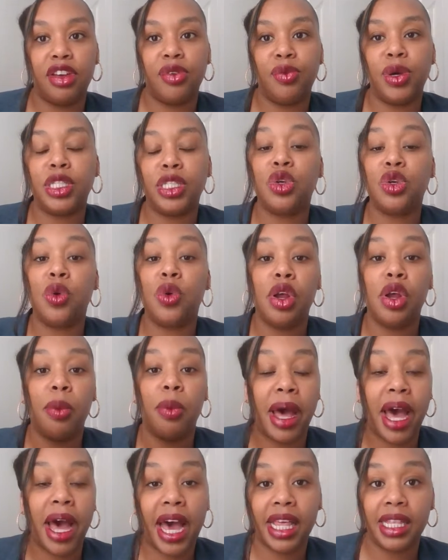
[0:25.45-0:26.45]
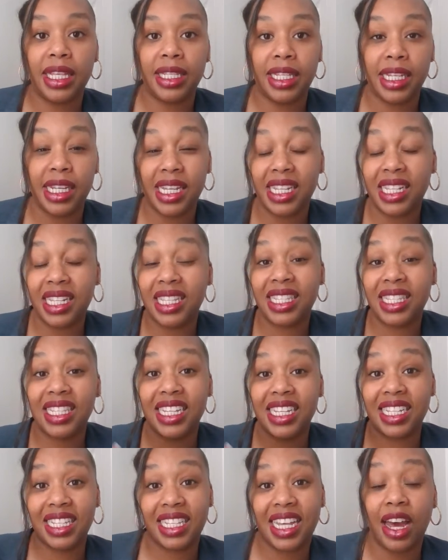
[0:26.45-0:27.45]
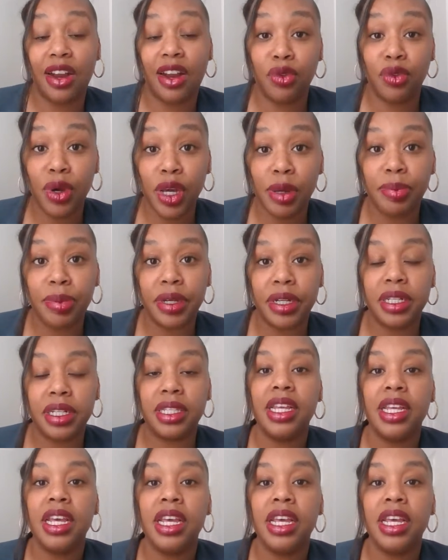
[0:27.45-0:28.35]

what's going on behind the scenes inside of QuickBooks.